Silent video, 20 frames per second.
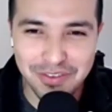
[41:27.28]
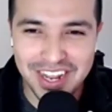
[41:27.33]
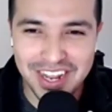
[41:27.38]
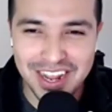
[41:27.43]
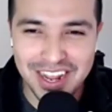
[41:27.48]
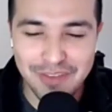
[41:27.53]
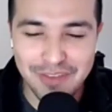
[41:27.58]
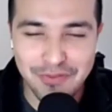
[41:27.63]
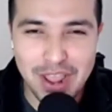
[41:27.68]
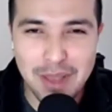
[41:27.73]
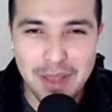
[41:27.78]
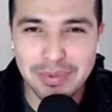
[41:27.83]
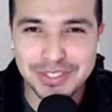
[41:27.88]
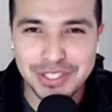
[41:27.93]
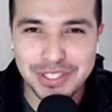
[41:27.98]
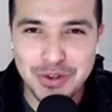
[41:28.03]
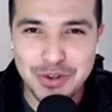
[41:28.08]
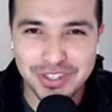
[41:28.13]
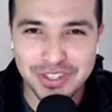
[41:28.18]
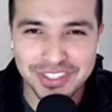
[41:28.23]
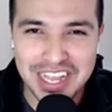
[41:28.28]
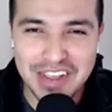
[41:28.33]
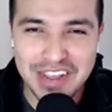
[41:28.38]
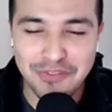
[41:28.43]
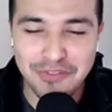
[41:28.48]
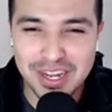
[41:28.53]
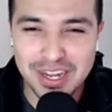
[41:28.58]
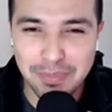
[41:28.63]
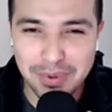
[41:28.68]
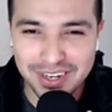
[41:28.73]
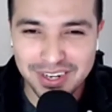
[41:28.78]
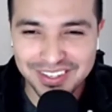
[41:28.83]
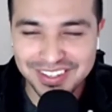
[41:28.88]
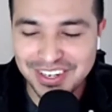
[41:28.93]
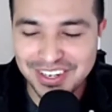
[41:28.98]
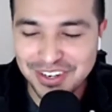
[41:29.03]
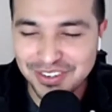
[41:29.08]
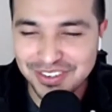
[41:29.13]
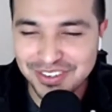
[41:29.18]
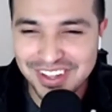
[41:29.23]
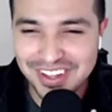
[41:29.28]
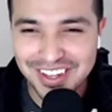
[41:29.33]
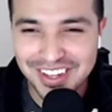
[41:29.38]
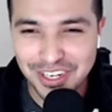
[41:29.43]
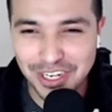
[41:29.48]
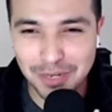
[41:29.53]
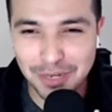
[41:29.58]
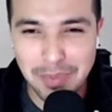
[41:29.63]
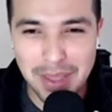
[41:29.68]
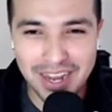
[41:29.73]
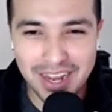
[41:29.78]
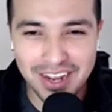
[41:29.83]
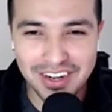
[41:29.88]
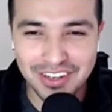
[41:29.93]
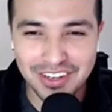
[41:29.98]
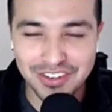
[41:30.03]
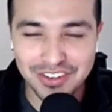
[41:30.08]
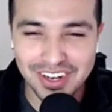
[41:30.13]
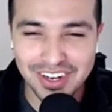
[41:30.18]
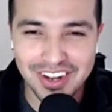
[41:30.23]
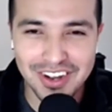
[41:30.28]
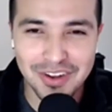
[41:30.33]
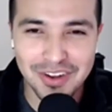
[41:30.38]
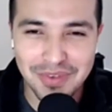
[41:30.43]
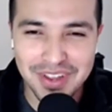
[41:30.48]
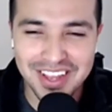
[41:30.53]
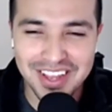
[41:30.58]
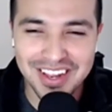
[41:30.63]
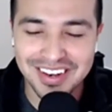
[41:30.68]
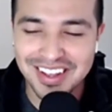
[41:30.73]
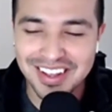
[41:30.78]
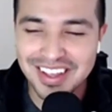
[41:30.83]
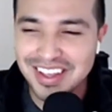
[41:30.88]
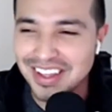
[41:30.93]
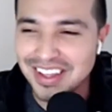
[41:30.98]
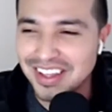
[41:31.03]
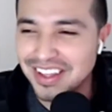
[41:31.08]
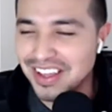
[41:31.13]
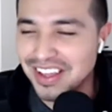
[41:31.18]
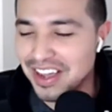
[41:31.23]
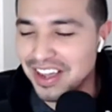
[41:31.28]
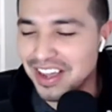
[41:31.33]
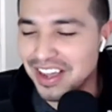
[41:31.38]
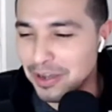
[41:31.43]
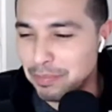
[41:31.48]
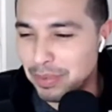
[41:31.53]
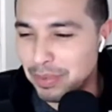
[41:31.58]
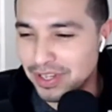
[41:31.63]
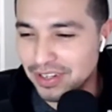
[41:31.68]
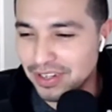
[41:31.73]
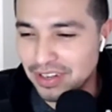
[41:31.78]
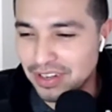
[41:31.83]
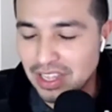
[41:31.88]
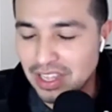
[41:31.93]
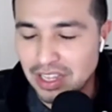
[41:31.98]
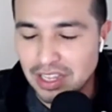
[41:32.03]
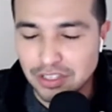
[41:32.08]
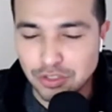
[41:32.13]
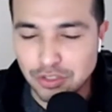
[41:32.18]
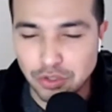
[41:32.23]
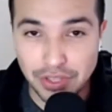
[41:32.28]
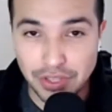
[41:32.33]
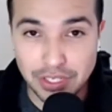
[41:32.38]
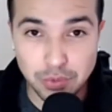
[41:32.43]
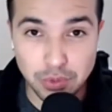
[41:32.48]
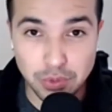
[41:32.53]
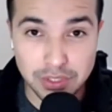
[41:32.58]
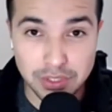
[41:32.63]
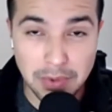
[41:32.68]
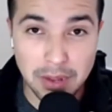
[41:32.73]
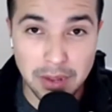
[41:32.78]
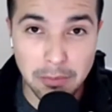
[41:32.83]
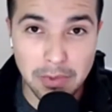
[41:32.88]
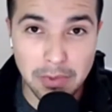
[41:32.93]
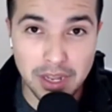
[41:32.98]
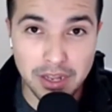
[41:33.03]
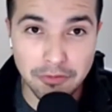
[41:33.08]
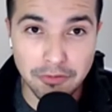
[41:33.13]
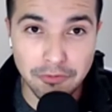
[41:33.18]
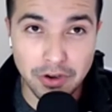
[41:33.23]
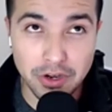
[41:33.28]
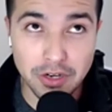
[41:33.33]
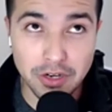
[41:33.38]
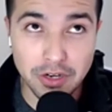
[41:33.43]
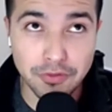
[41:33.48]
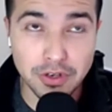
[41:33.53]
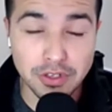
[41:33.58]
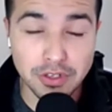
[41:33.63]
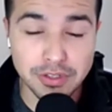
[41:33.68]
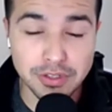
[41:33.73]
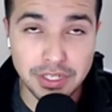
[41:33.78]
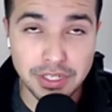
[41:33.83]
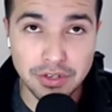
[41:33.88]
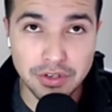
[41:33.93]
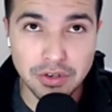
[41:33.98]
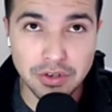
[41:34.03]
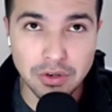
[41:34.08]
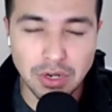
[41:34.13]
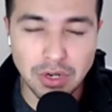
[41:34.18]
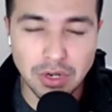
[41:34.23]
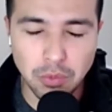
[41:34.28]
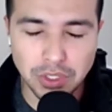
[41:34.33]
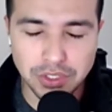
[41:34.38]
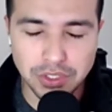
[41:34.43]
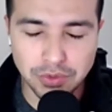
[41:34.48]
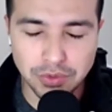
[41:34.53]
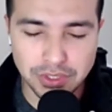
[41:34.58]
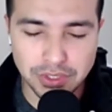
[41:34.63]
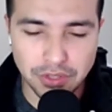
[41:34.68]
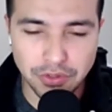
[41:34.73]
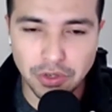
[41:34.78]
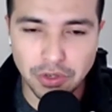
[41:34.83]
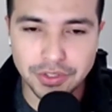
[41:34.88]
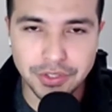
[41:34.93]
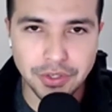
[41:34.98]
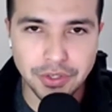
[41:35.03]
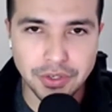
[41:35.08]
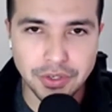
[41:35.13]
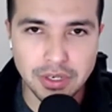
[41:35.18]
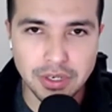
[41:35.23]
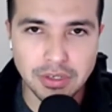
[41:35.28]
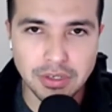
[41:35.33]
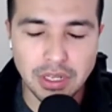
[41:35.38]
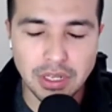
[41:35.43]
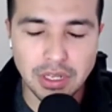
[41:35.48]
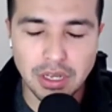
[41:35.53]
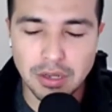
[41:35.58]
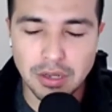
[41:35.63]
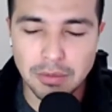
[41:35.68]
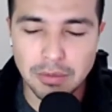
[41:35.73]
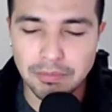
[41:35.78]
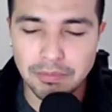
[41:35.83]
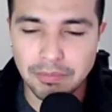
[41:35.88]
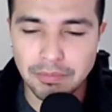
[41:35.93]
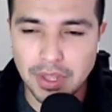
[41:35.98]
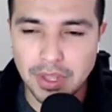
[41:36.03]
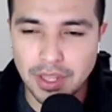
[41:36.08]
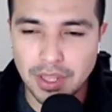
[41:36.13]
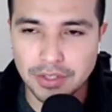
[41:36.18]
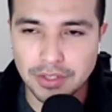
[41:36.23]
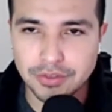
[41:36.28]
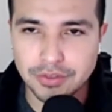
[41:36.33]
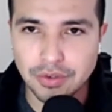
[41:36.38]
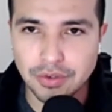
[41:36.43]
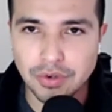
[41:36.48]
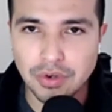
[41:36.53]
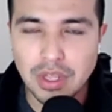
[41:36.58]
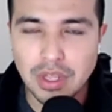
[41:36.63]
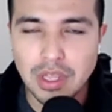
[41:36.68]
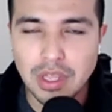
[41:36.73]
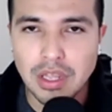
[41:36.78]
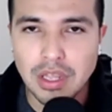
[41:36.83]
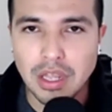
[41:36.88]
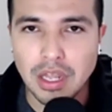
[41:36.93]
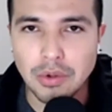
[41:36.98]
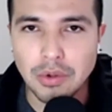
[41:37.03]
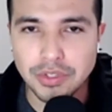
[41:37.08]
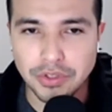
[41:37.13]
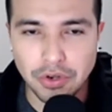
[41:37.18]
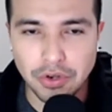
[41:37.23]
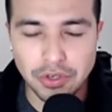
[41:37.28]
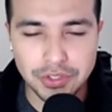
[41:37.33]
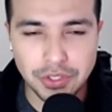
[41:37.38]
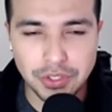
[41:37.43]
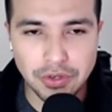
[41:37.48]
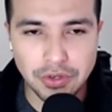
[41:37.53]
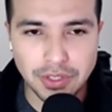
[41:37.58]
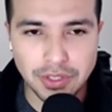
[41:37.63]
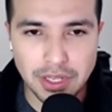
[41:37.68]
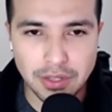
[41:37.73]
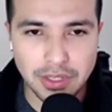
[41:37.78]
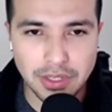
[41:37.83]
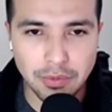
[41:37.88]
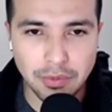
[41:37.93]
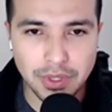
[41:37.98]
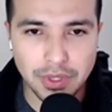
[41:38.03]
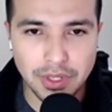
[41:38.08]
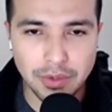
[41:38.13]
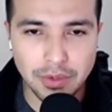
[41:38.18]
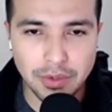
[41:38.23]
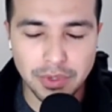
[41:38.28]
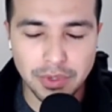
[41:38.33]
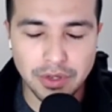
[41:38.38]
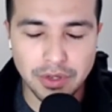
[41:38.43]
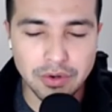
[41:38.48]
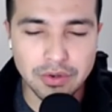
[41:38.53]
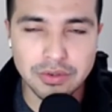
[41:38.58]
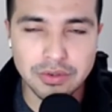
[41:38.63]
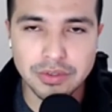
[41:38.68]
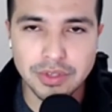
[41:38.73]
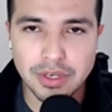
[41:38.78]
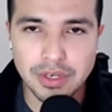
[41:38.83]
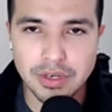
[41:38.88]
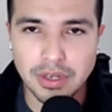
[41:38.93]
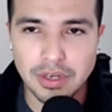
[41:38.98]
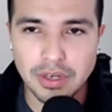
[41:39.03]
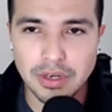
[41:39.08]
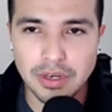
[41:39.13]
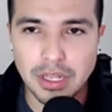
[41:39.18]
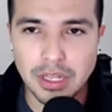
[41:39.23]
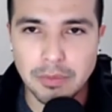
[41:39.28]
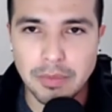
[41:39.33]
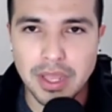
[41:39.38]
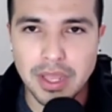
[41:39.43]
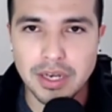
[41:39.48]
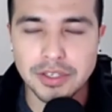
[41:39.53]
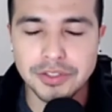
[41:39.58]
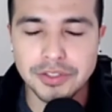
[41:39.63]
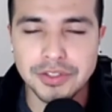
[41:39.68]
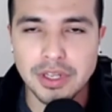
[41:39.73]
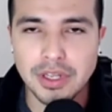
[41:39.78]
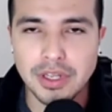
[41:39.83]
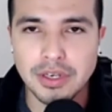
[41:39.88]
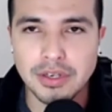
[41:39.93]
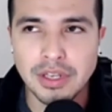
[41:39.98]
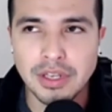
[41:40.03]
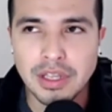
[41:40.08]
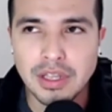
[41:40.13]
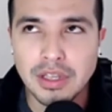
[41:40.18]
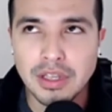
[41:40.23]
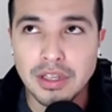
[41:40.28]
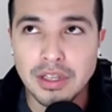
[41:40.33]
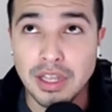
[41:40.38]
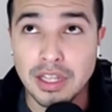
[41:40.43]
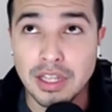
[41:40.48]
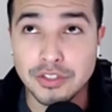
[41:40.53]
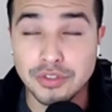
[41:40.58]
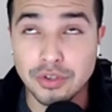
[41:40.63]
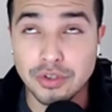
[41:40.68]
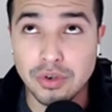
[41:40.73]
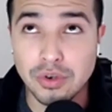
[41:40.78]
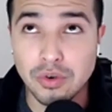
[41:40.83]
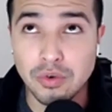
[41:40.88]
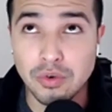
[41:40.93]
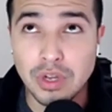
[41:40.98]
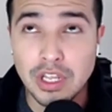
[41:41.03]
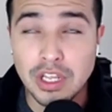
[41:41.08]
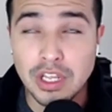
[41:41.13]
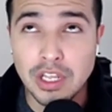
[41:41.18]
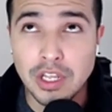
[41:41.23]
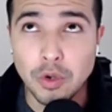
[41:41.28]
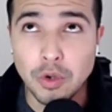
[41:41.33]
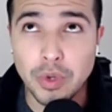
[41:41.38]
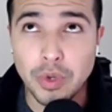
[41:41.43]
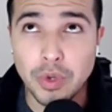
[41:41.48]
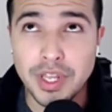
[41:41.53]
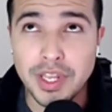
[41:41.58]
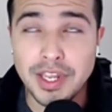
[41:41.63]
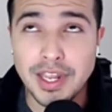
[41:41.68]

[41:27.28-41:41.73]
if it happens to you, it's not funny. But you look back on it, you're like, oh man. But so this was my very first deal, which was a 32 unit. And so I was a 32 unit that we owned and managed, and so we